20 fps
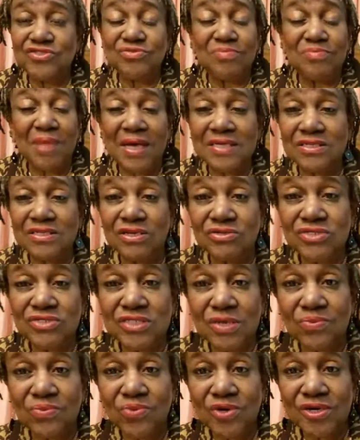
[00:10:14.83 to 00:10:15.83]
you might know
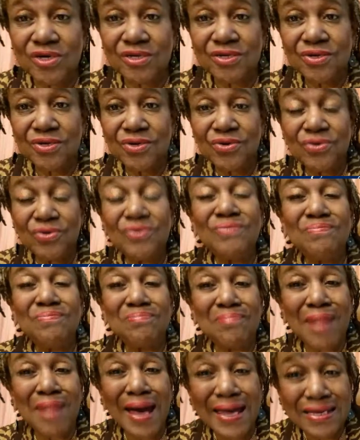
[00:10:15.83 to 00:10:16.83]
someone who
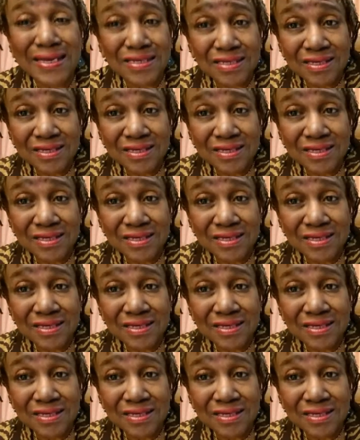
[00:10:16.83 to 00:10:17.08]
might